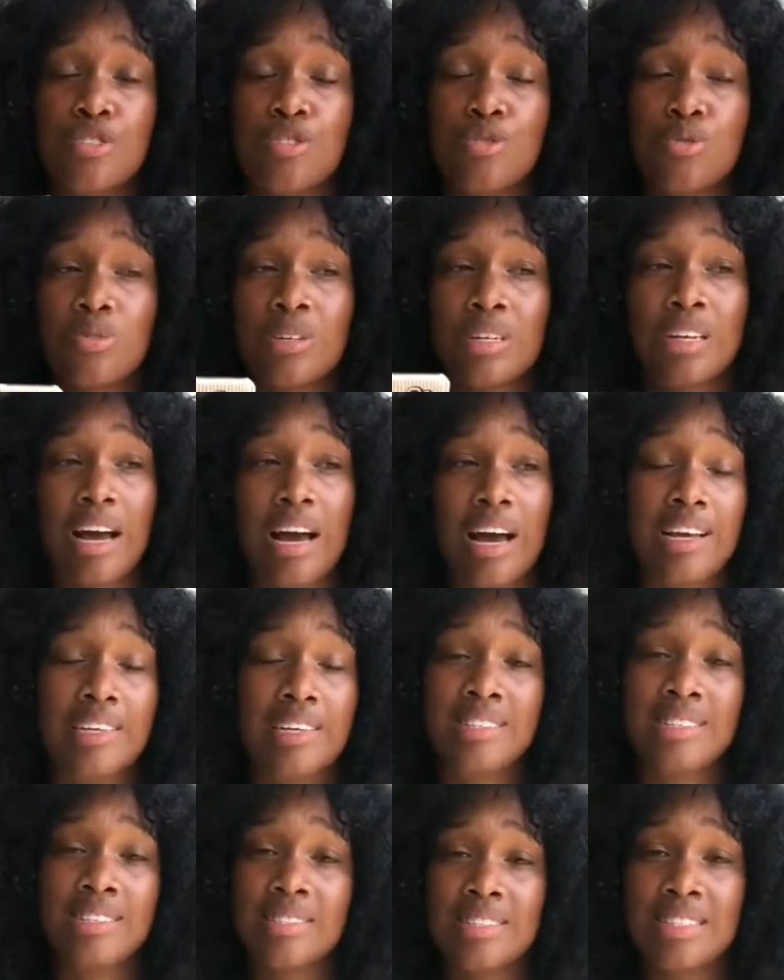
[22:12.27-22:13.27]
You
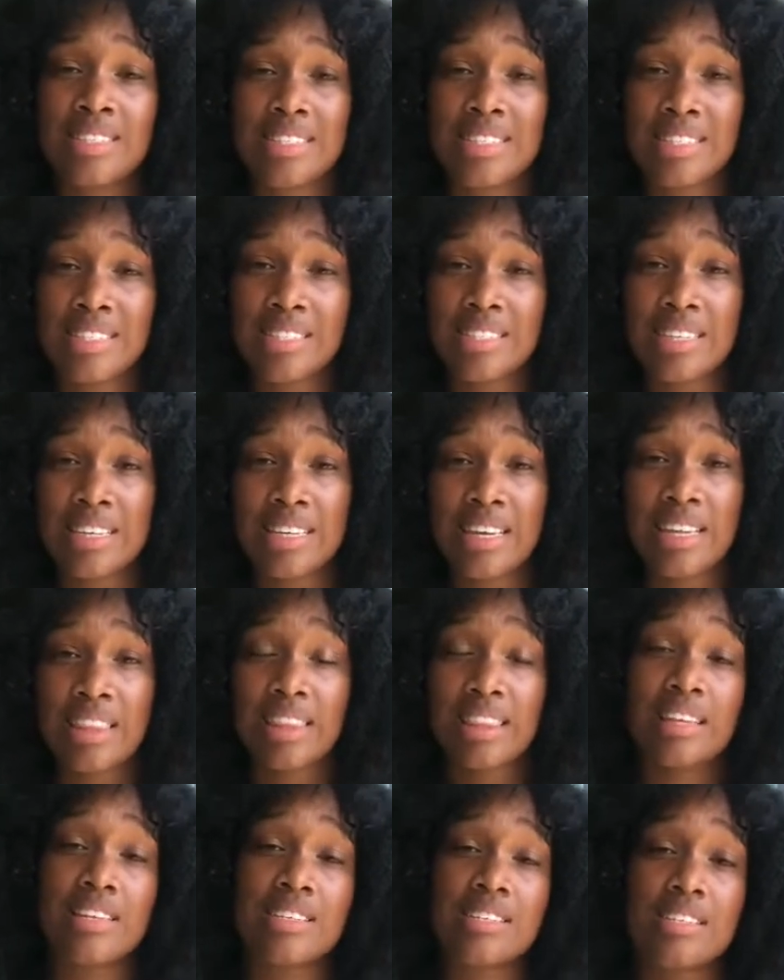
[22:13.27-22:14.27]
guys need to take
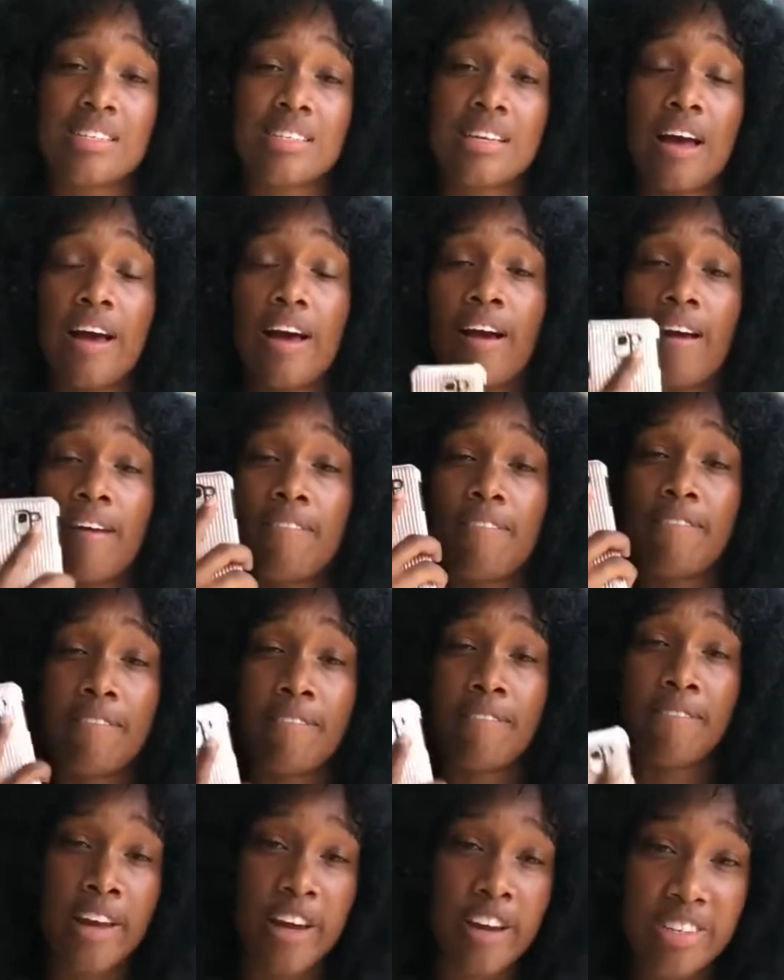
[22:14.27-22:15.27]
this
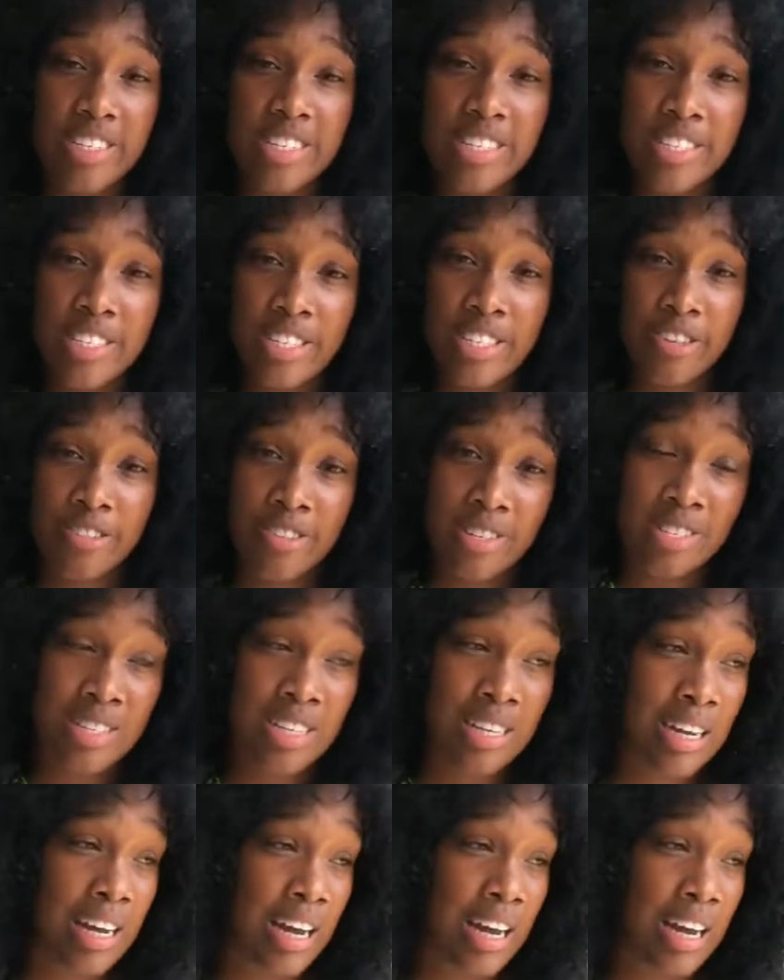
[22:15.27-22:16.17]
very seriously.